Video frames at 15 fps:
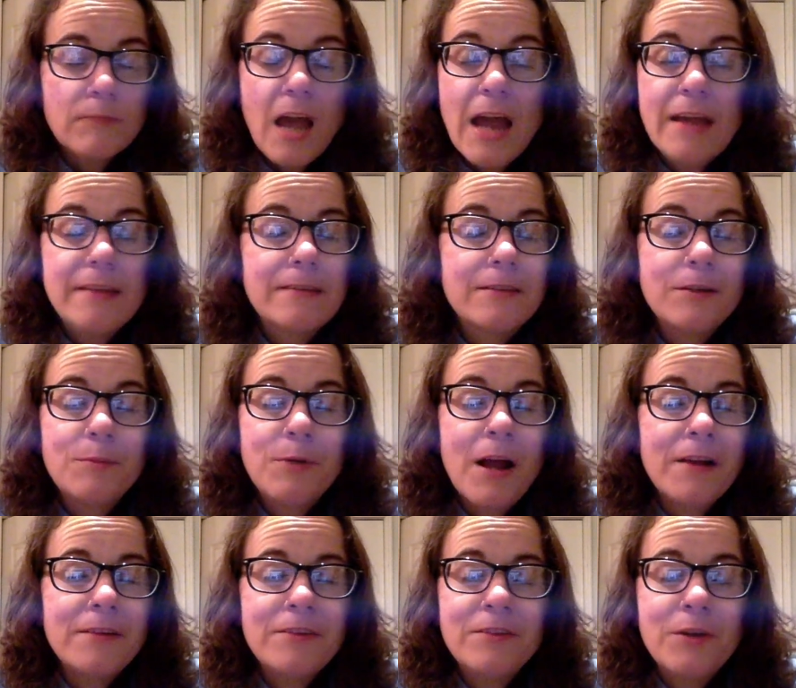I can still
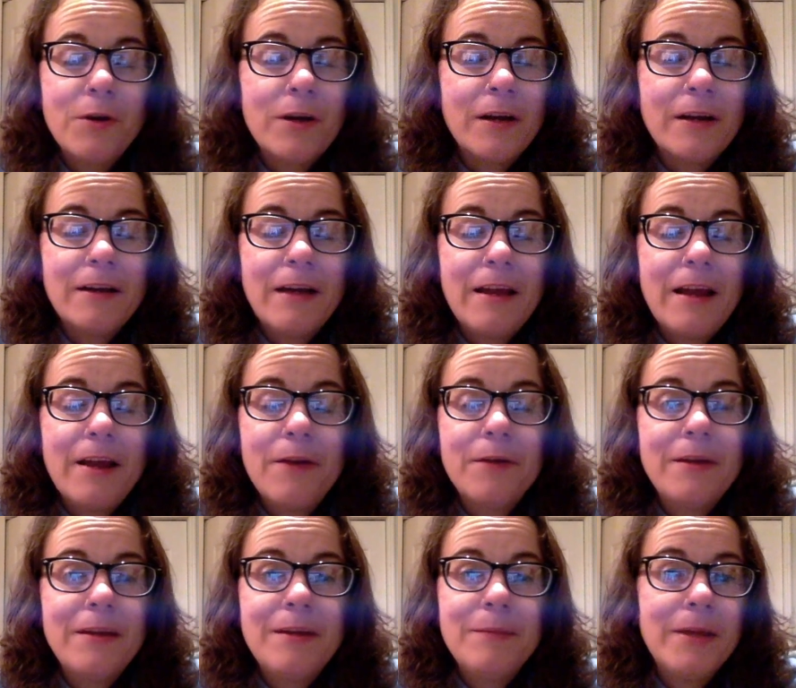practice yoga, and I don't
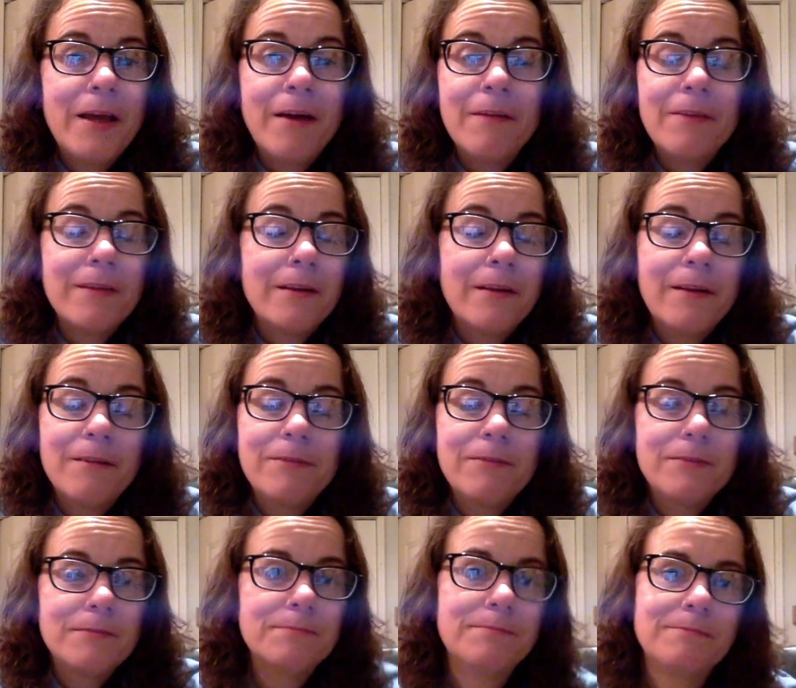need to be healthy enough.